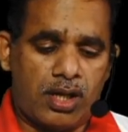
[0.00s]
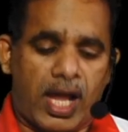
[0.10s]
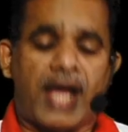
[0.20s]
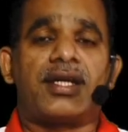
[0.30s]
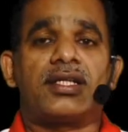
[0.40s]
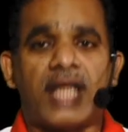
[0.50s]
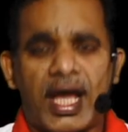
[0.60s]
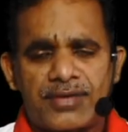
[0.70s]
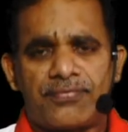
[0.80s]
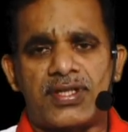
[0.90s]
and
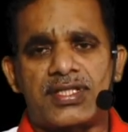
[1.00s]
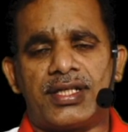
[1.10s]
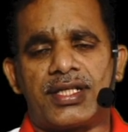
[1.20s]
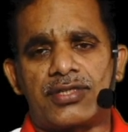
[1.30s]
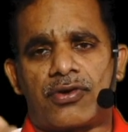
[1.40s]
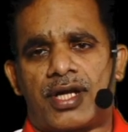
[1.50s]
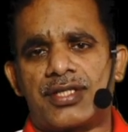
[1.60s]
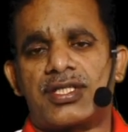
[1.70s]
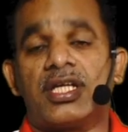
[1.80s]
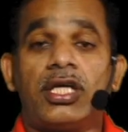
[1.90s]
that facility is known
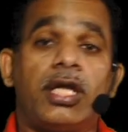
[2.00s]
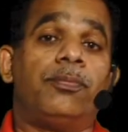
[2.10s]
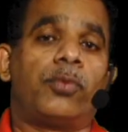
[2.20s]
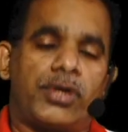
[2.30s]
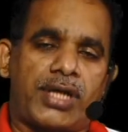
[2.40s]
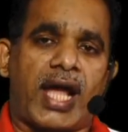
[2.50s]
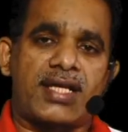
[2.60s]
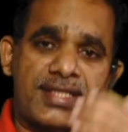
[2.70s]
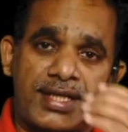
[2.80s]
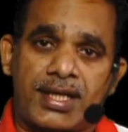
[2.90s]
as input
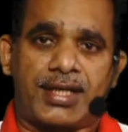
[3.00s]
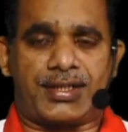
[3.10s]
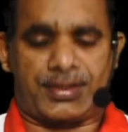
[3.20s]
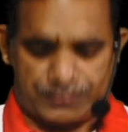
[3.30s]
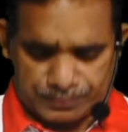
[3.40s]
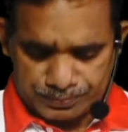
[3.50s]
tax credit.